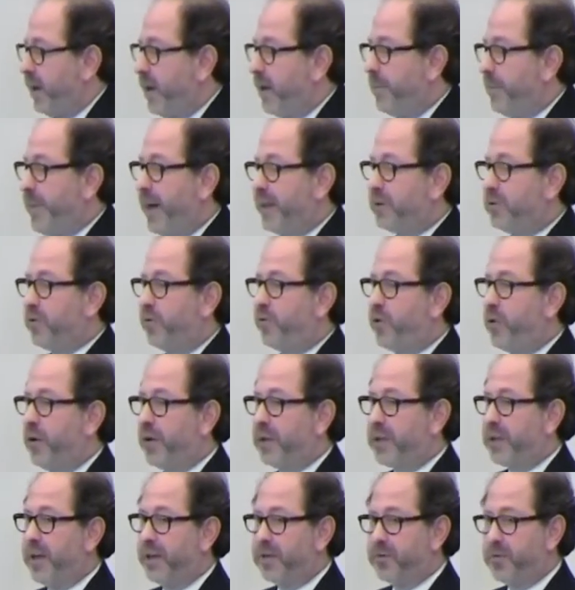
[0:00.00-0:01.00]
But of
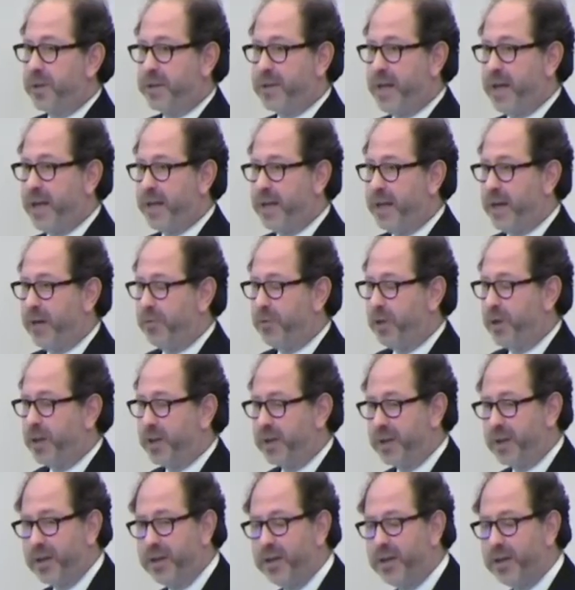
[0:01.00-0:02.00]
course, as we said,
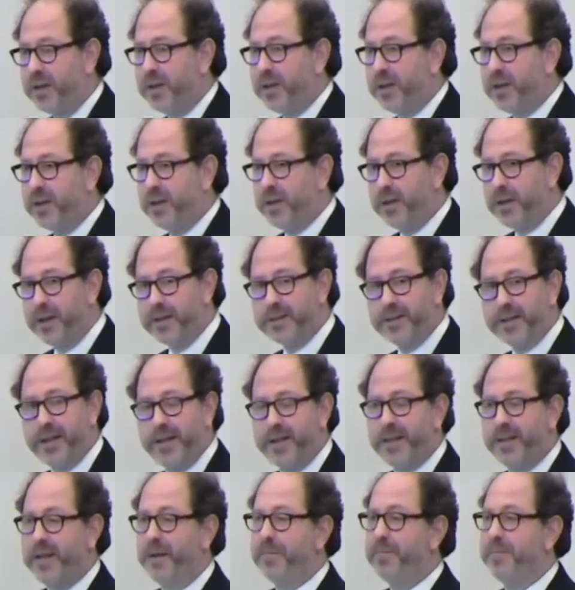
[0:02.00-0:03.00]
our, uh, uh let's
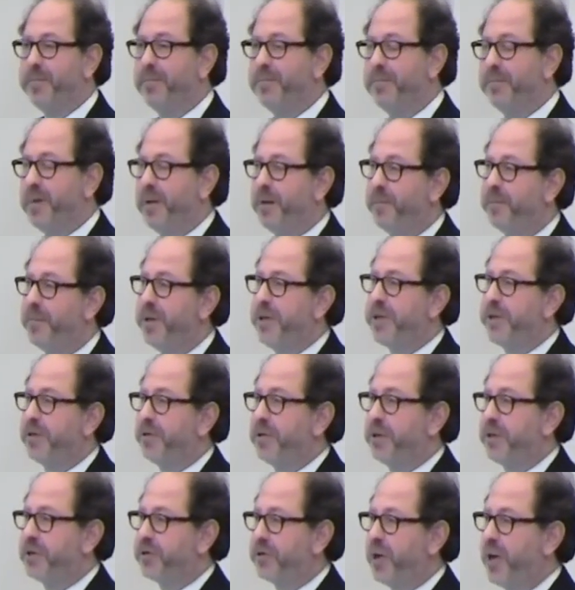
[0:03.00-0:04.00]
say, um, ambition
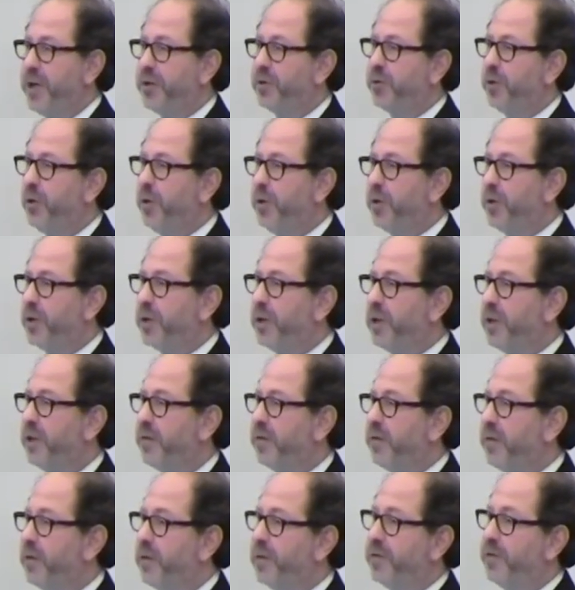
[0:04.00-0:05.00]
is try to look uh,
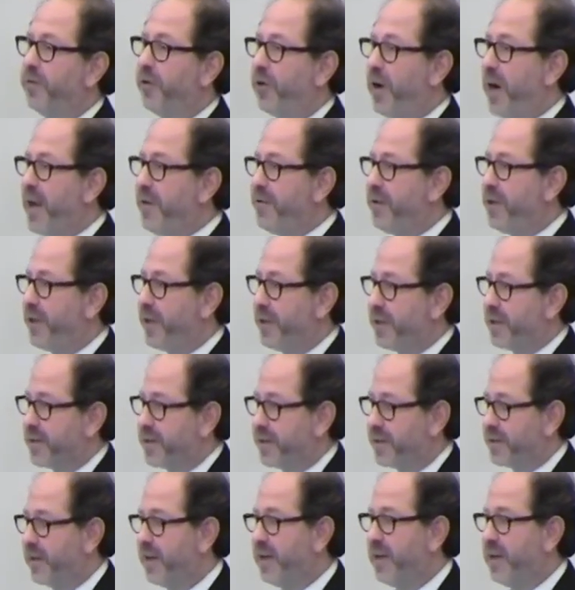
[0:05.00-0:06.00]
for
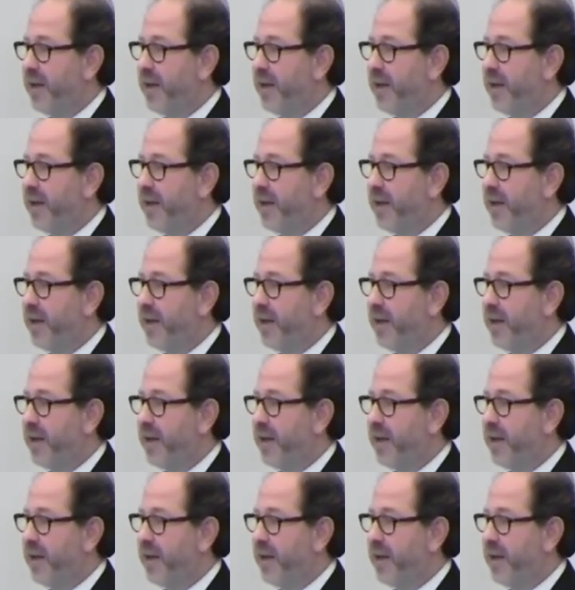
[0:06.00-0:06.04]
evidence.